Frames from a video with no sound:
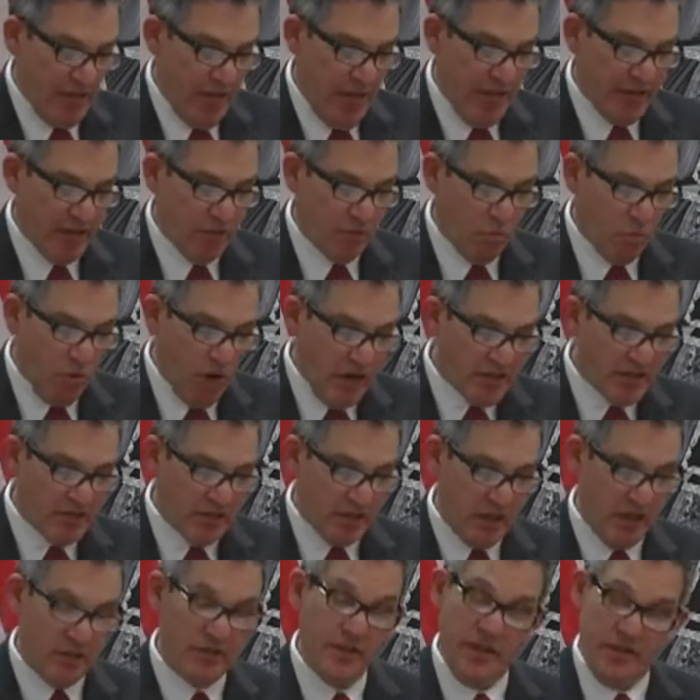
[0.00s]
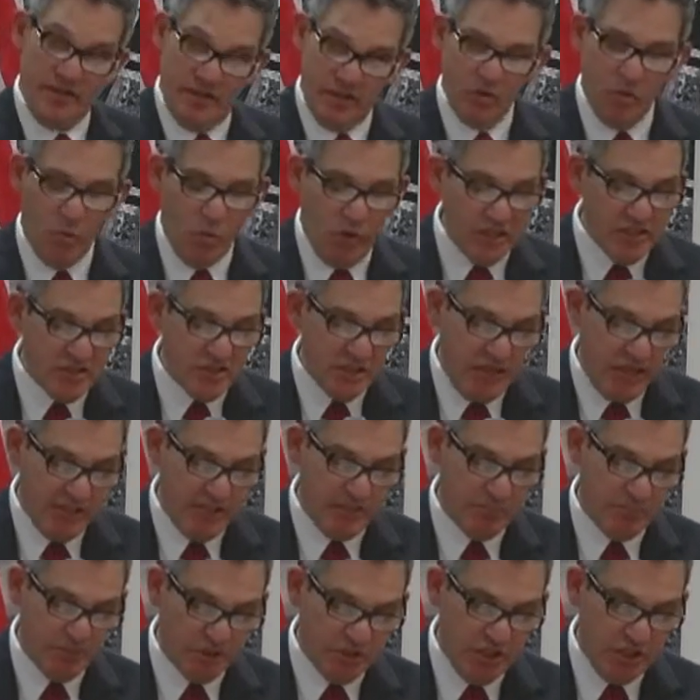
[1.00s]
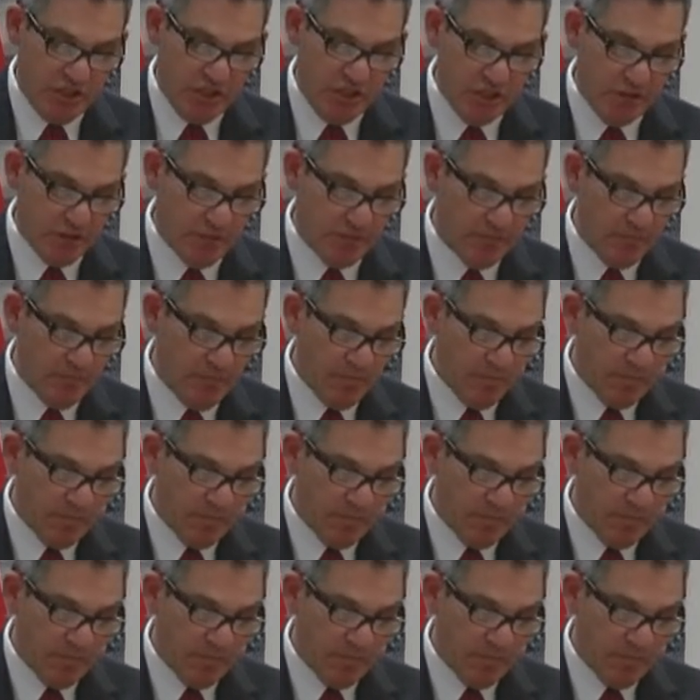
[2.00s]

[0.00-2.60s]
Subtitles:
and on the west side in particular.